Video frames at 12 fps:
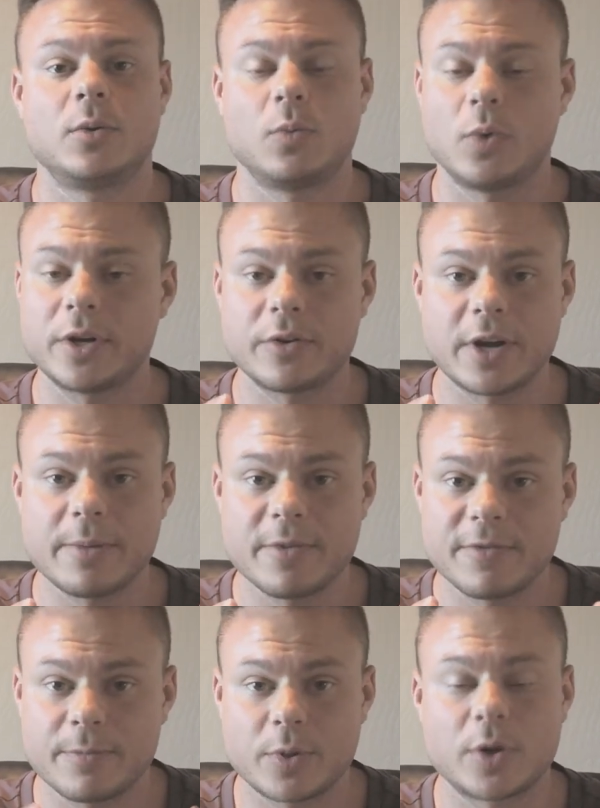1 gram
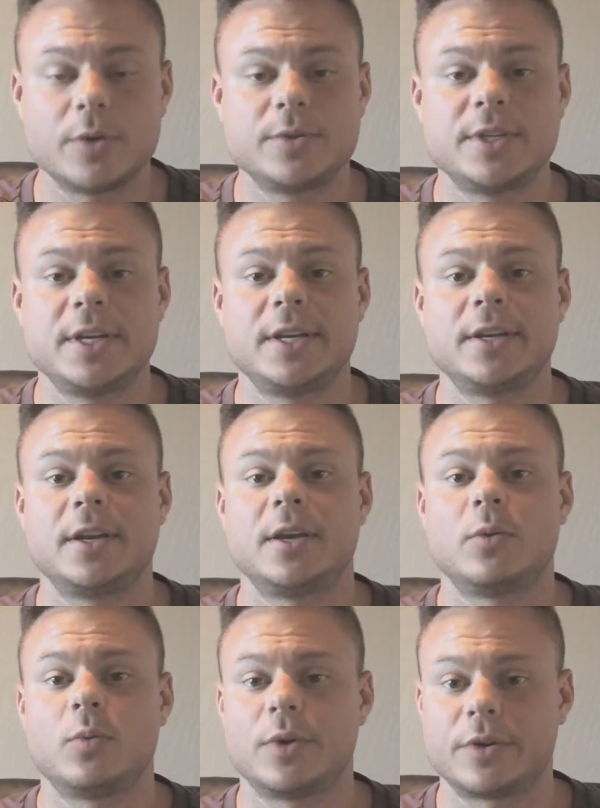of protein,
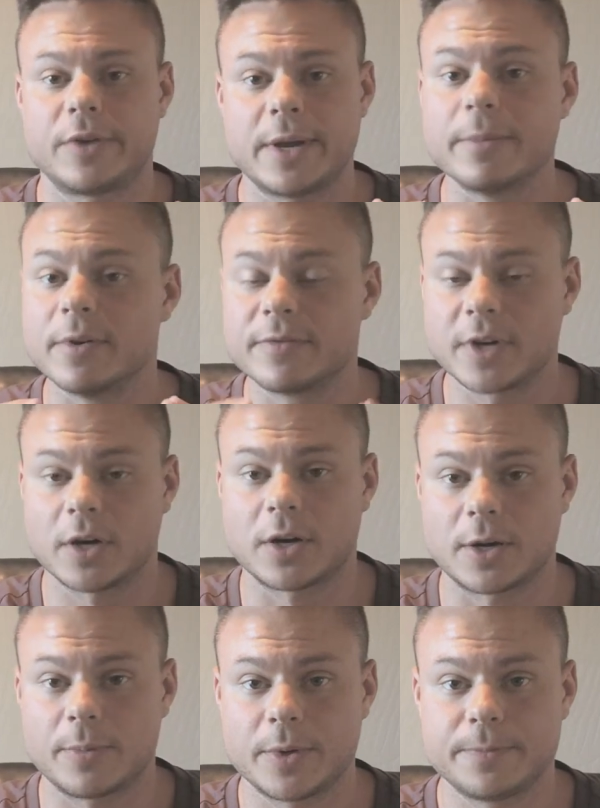and 1 gram of
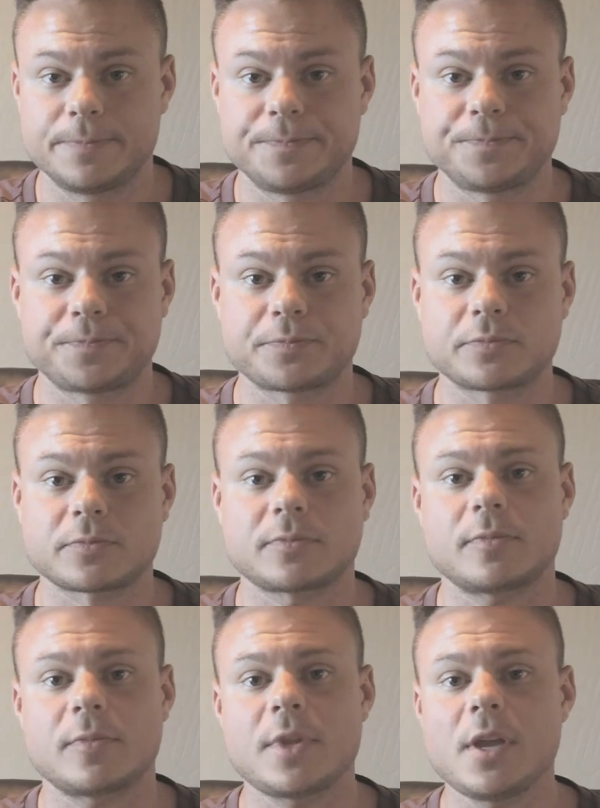carb.
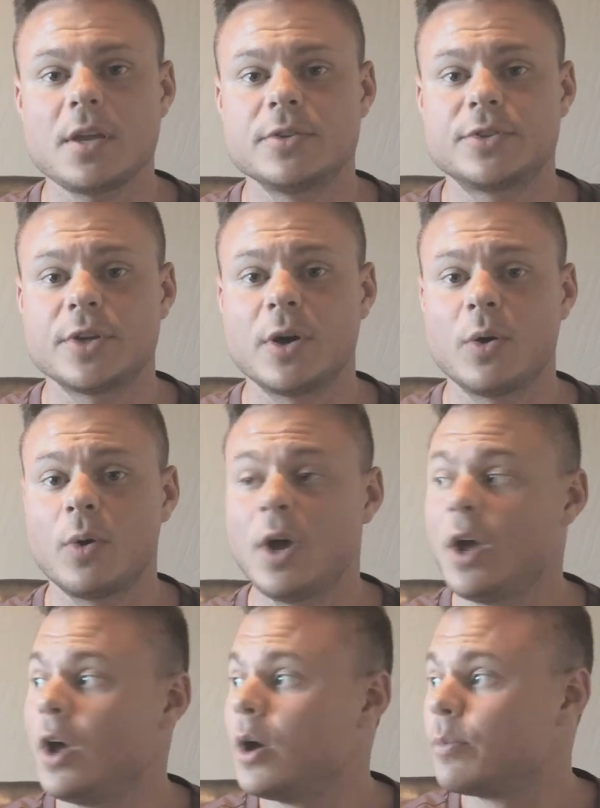So
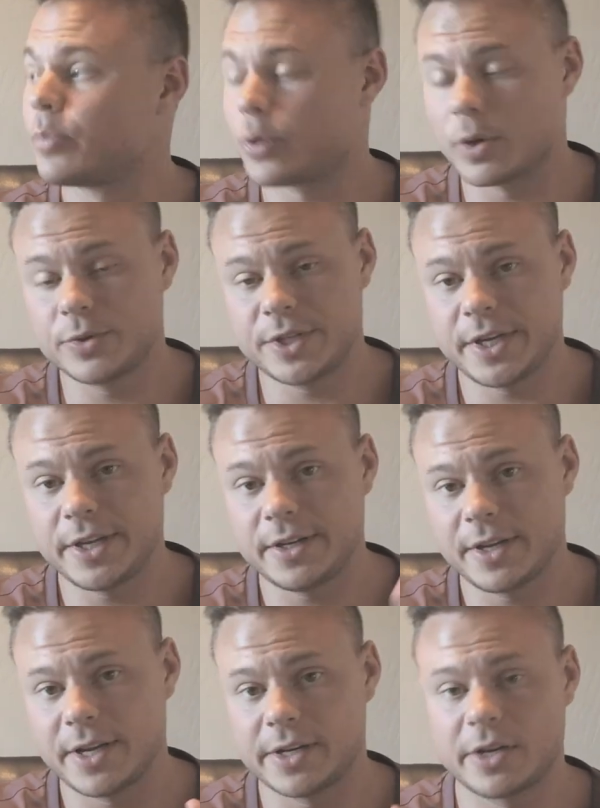
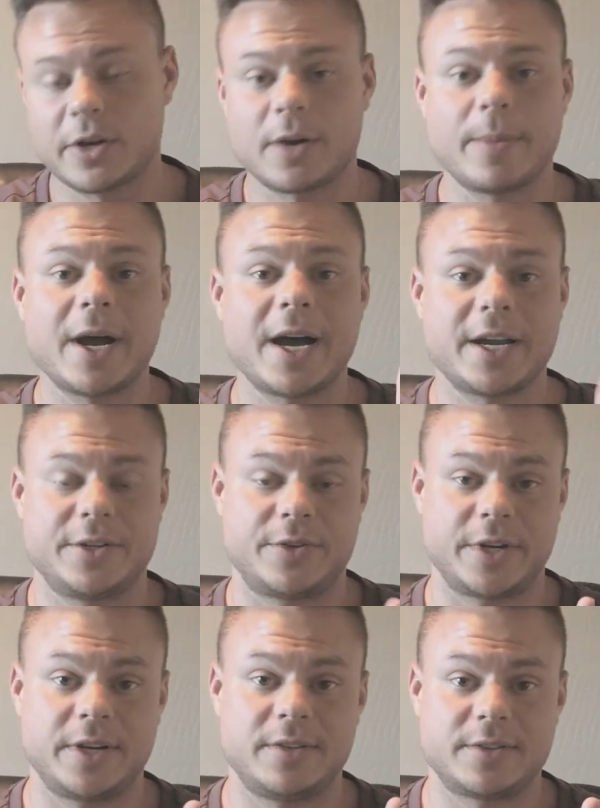protein and
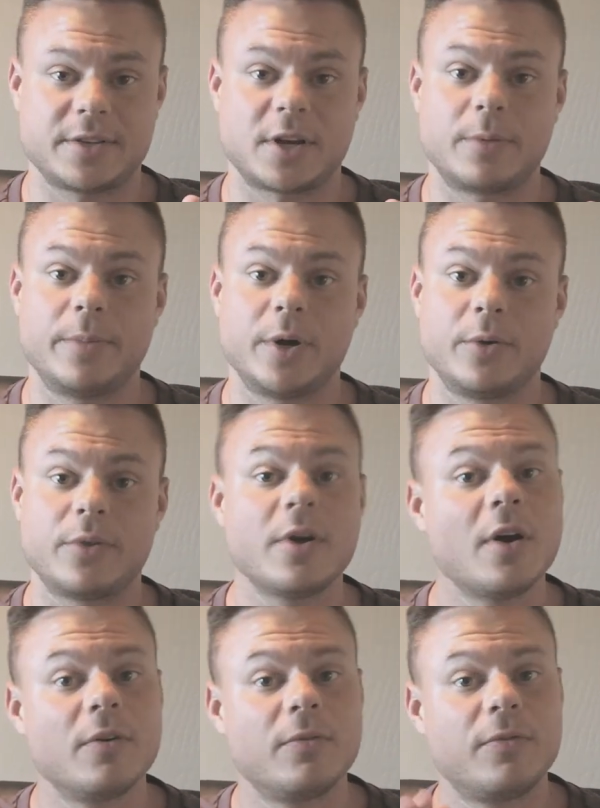carbohydrates are both
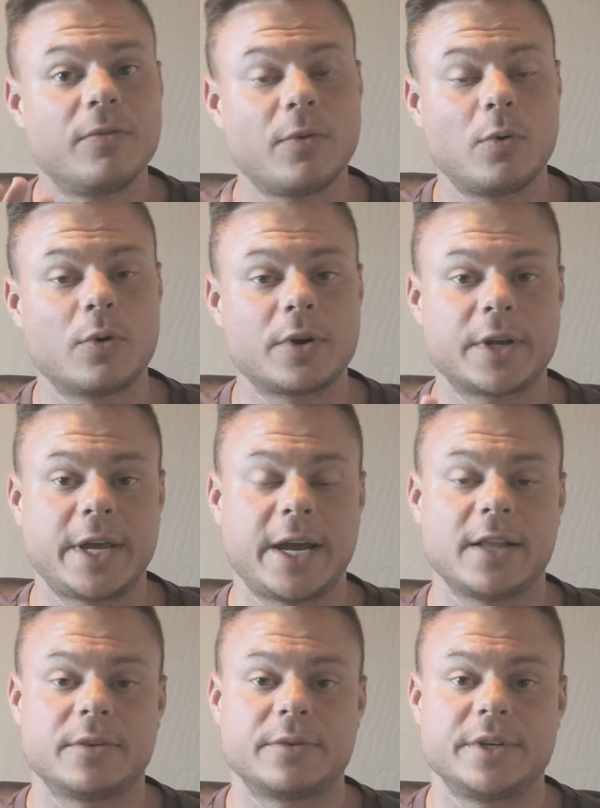4
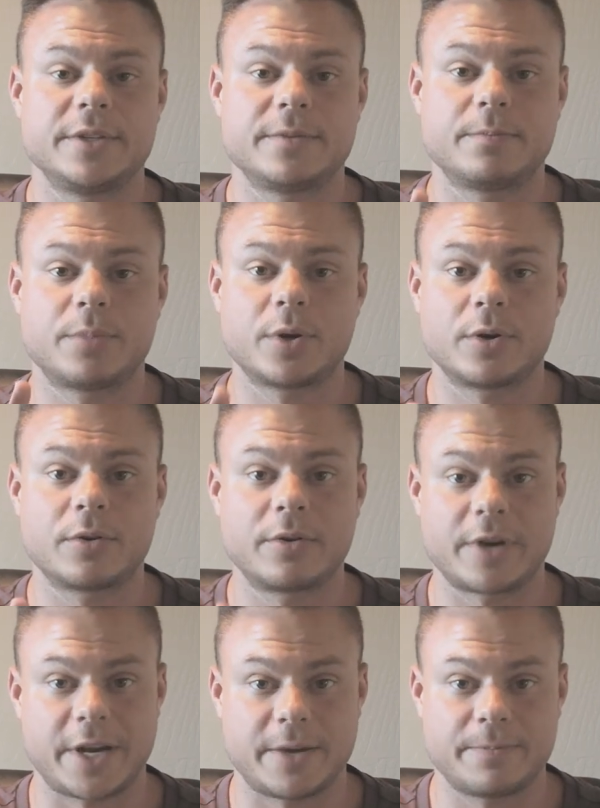calories per
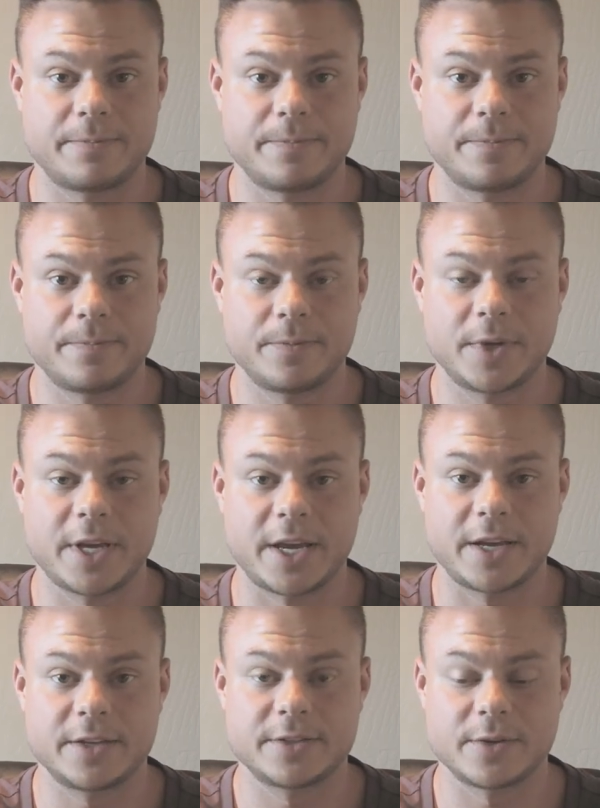gram.
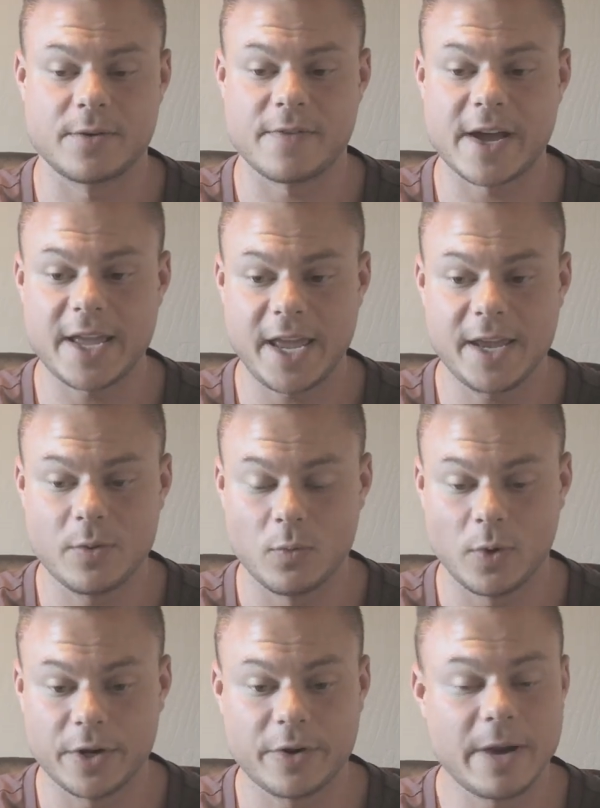Okay, so if I ate
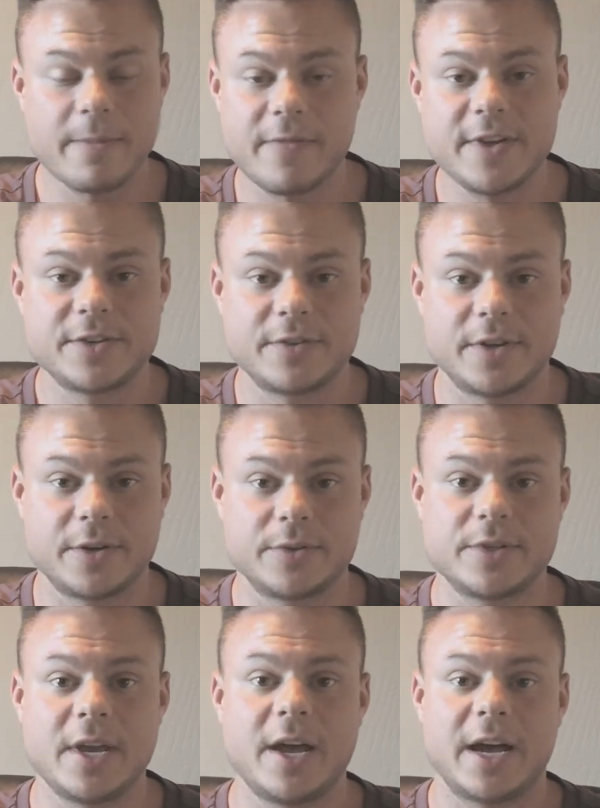1 gram of each of
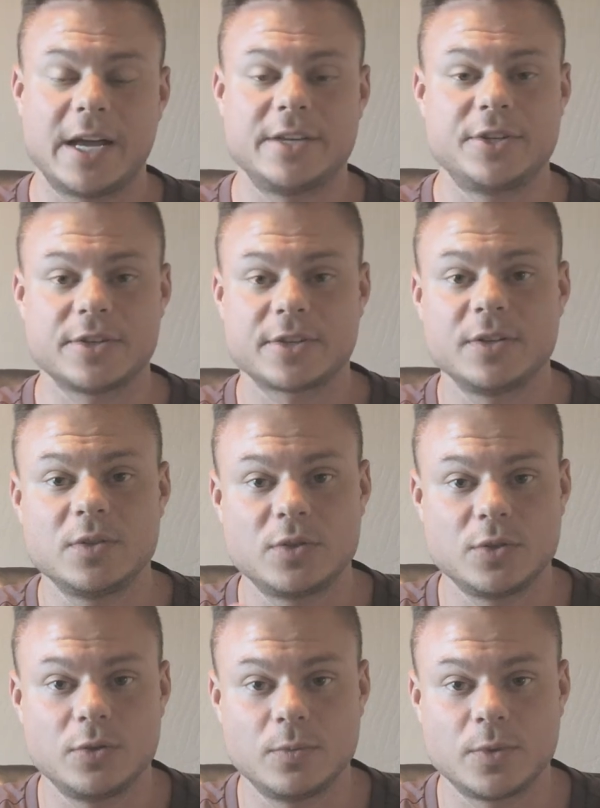those, I just
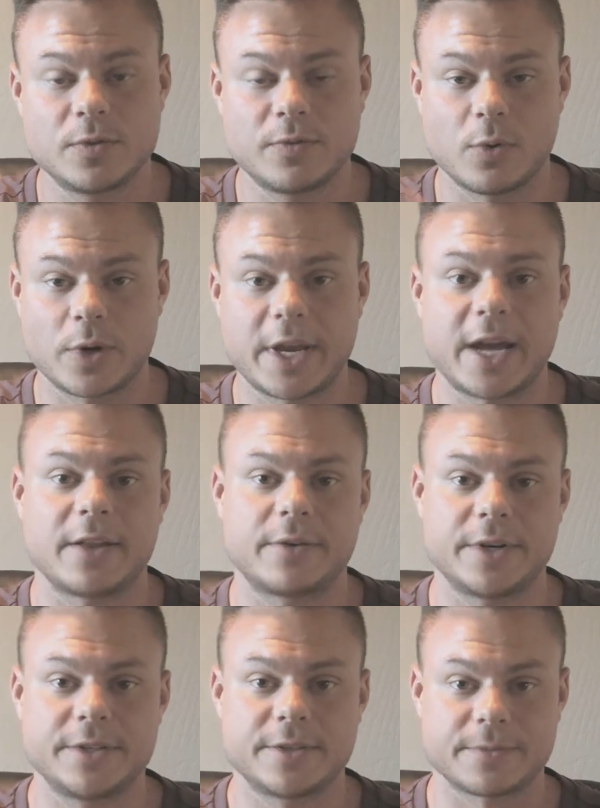consumed 4
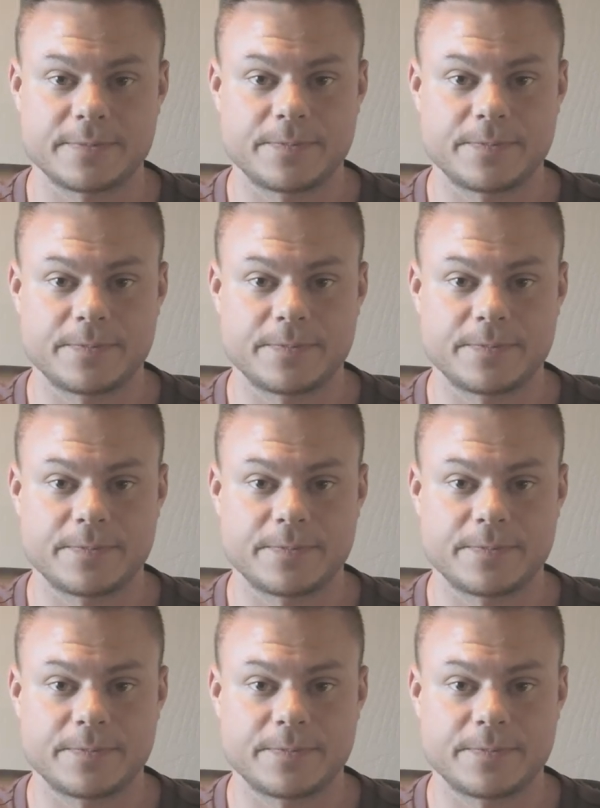calories.